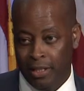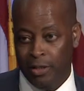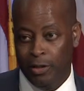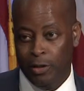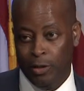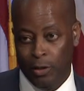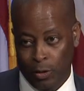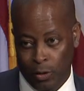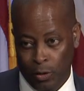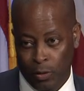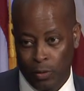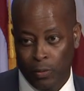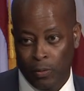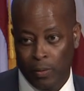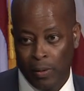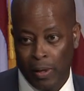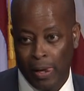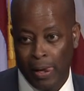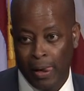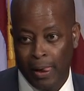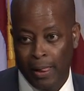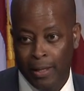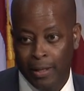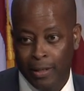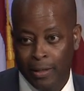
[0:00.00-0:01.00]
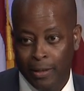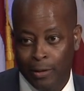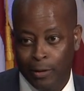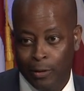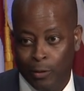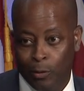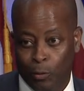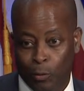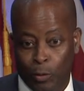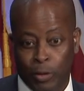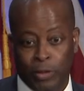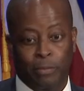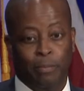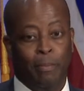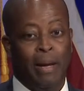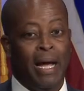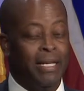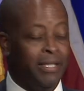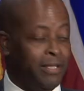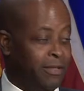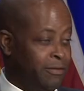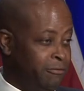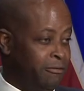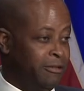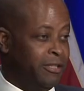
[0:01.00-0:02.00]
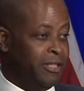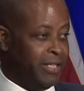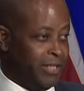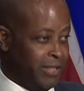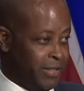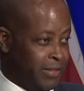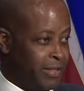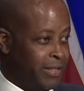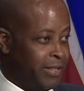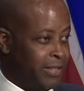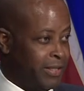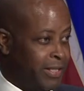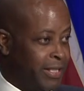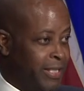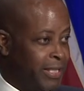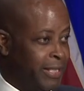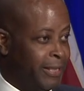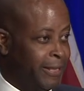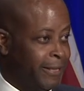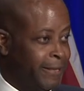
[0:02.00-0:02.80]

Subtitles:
no, was massive resistance.